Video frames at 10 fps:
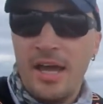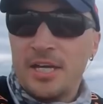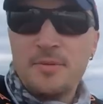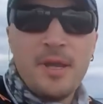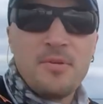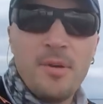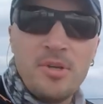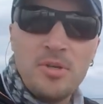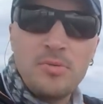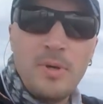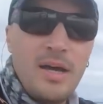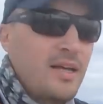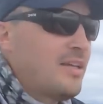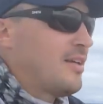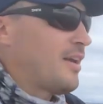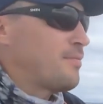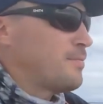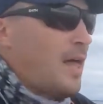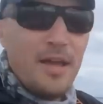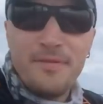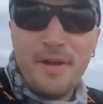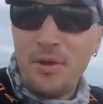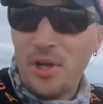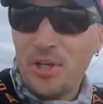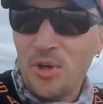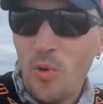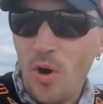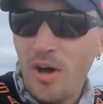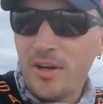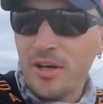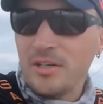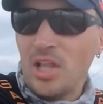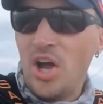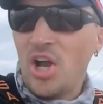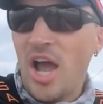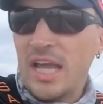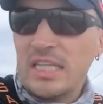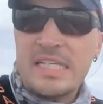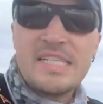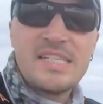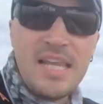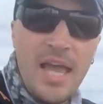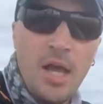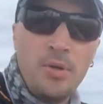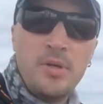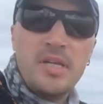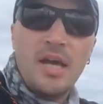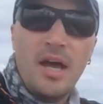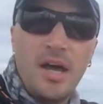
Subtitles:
This week I'm coming to you live out on the water, Long Island Sound.